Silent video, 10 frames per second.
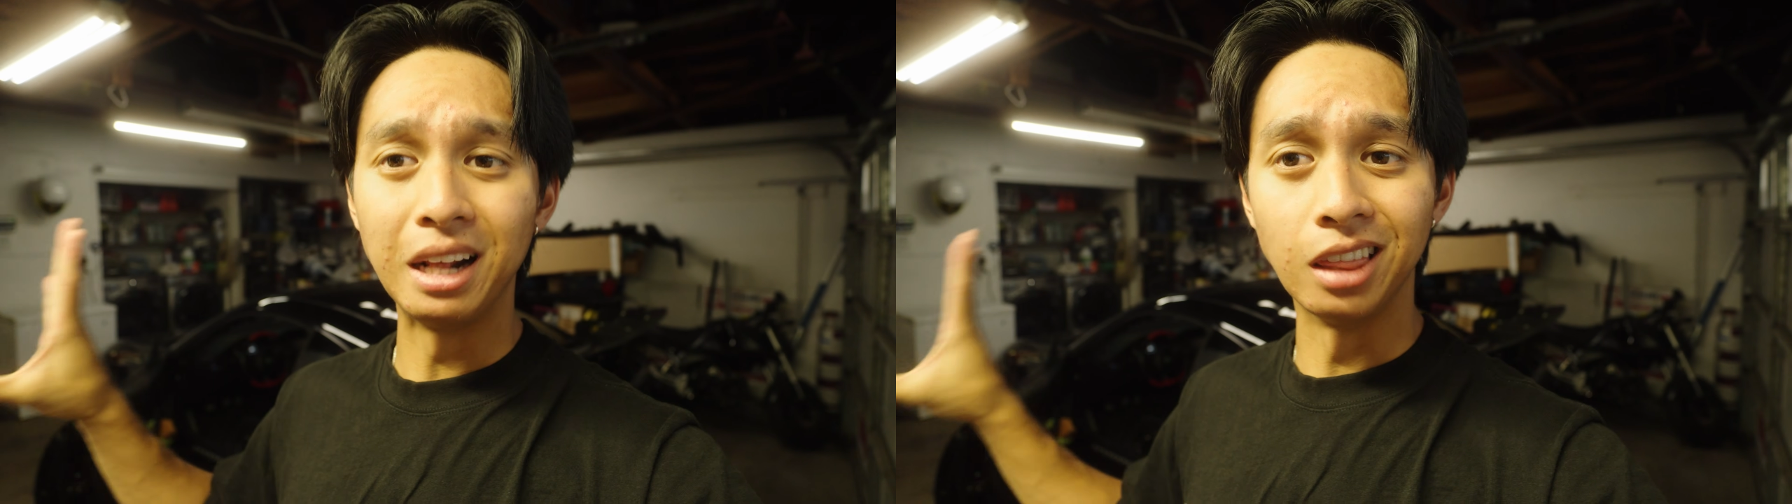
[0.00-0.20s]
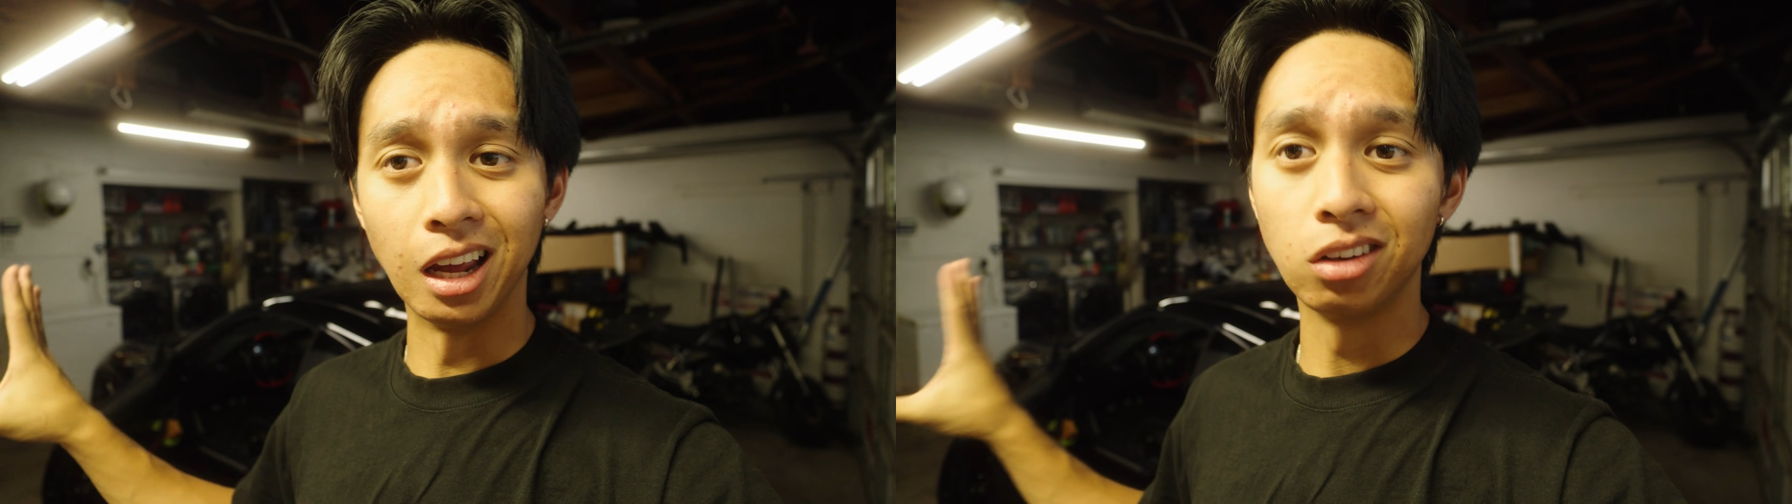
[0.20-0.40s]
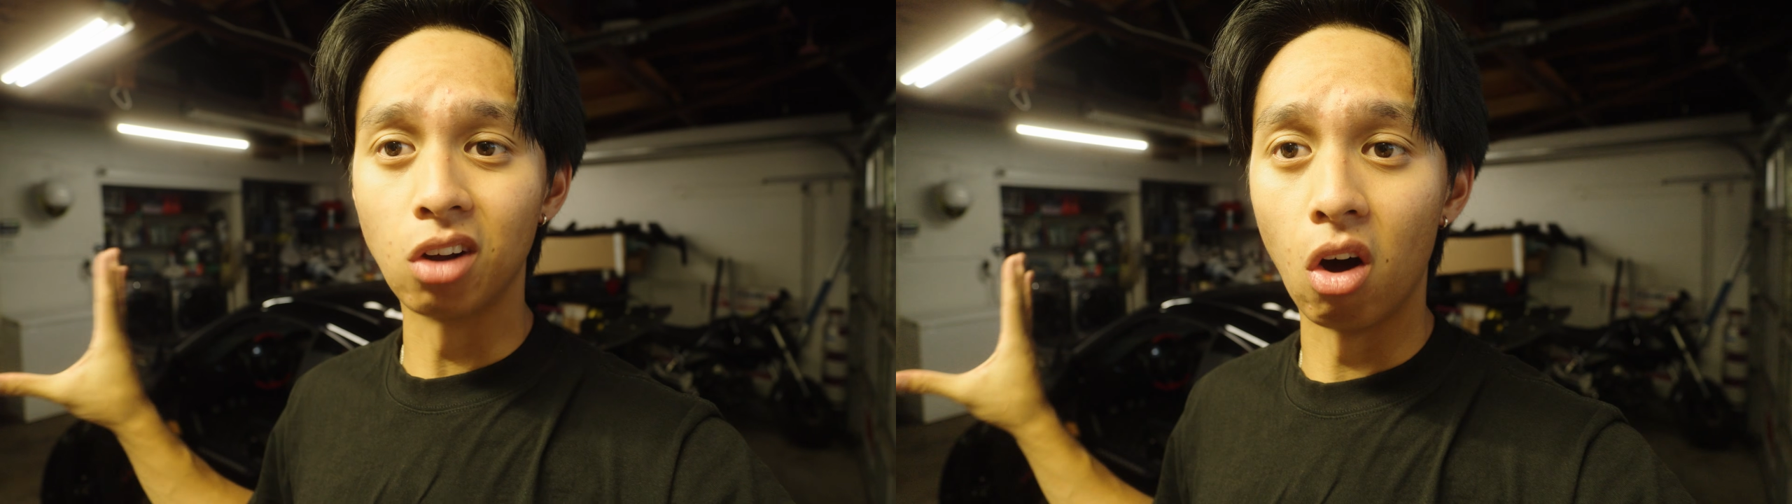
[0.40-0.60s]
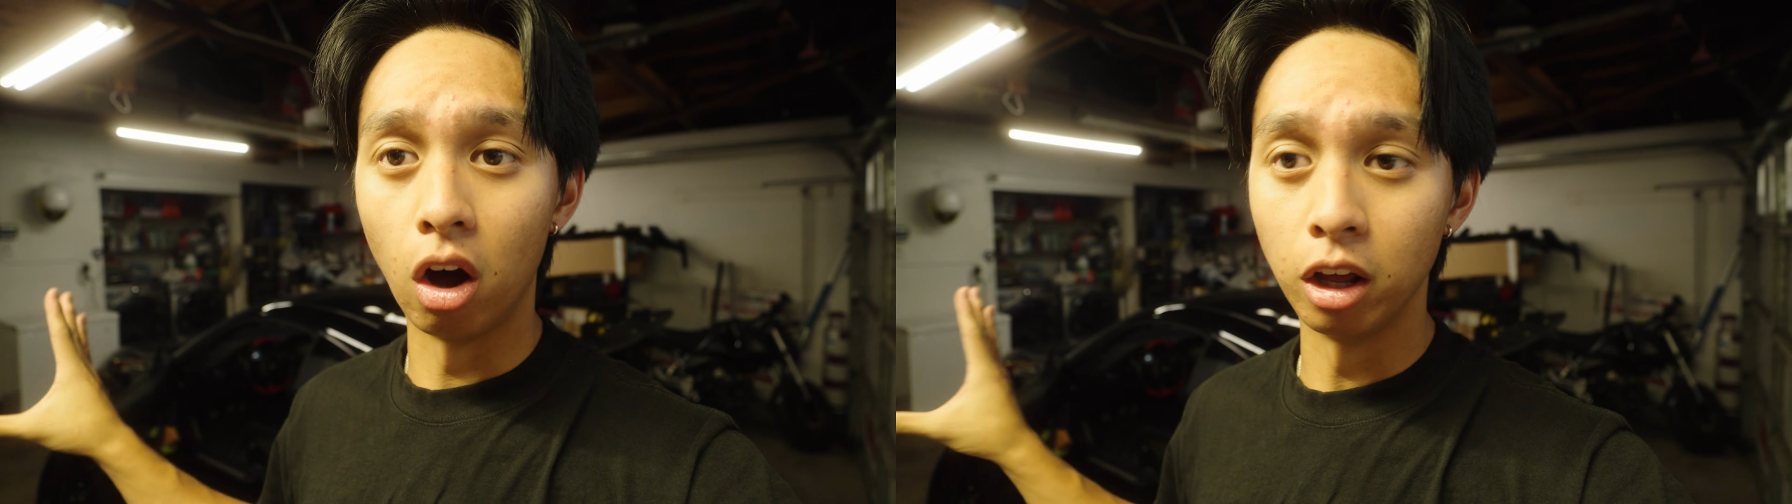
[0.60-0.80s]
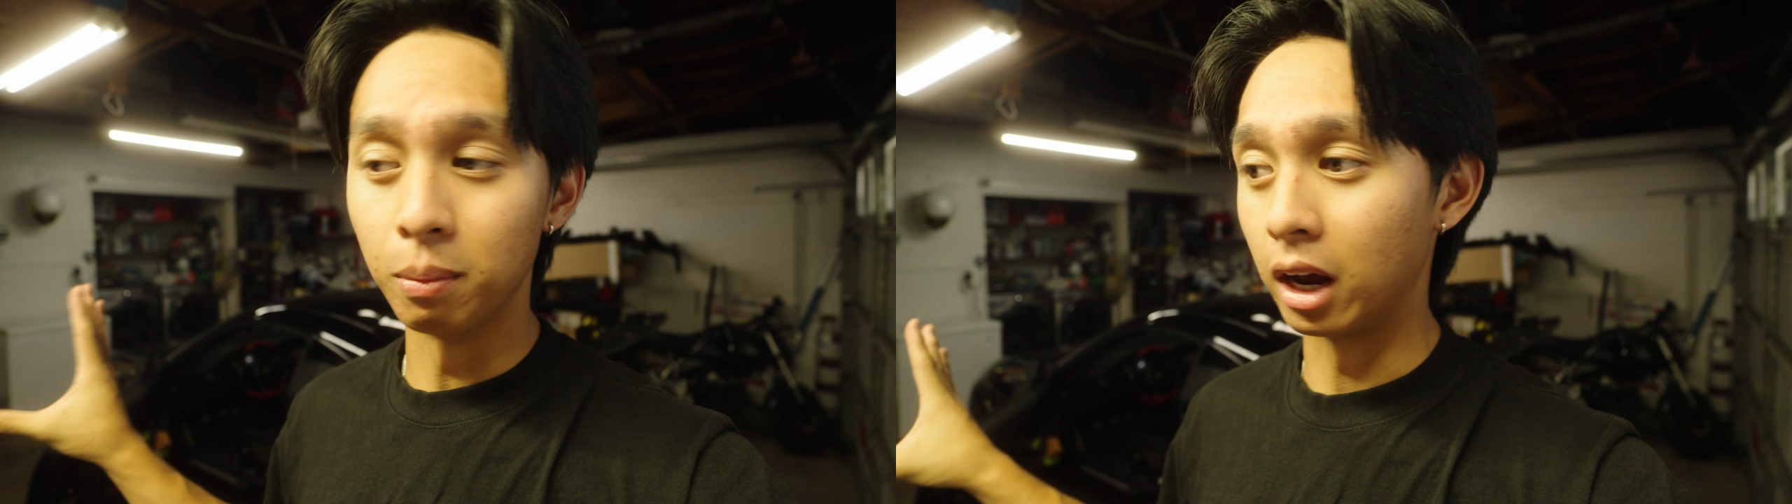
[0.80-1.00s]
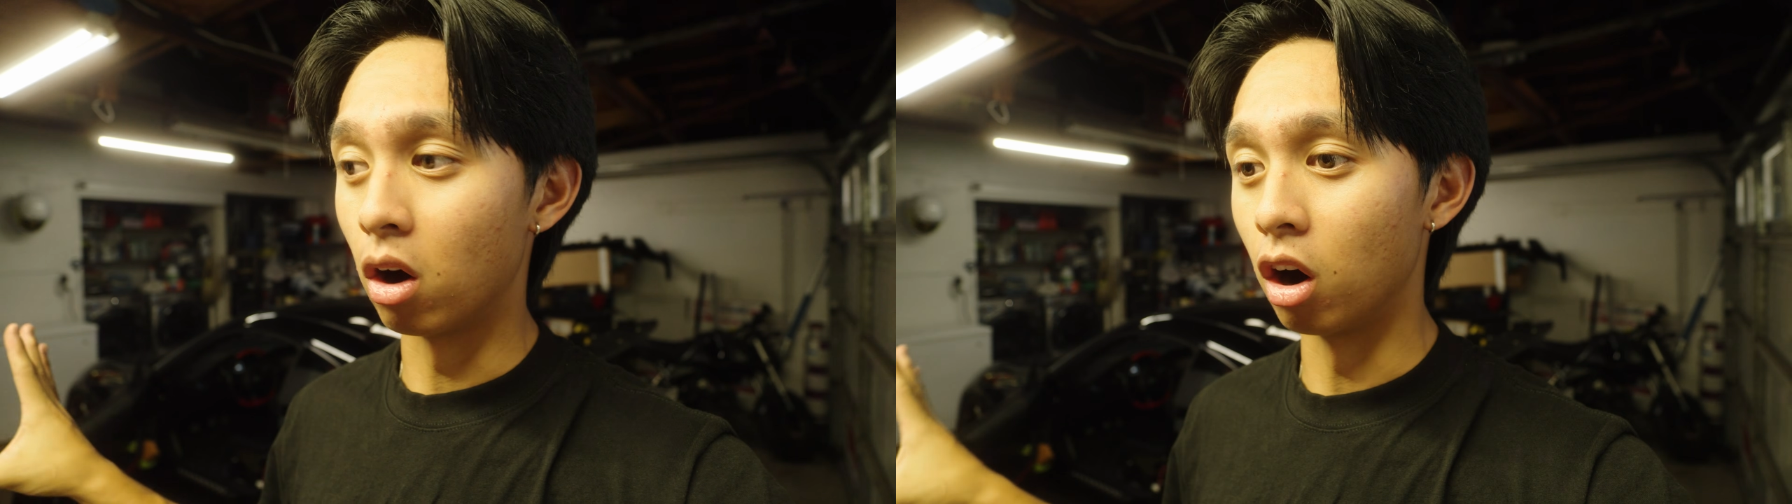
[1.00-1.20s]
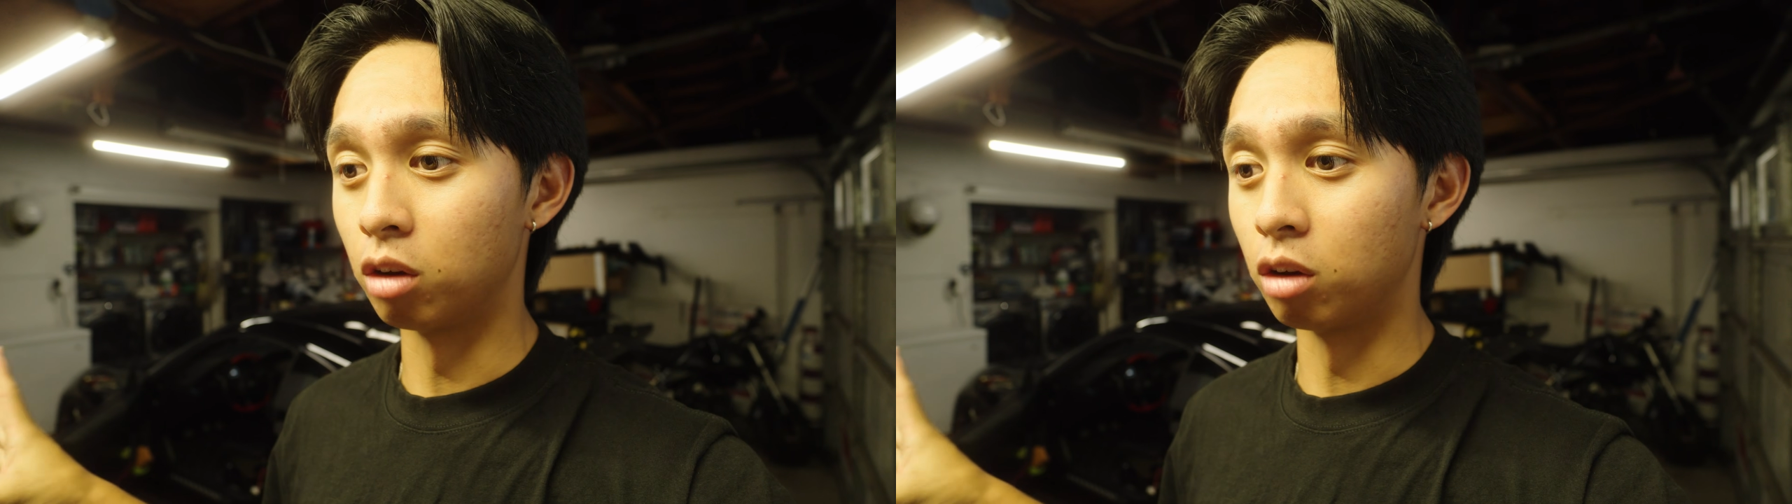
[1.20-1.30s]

things on in my car,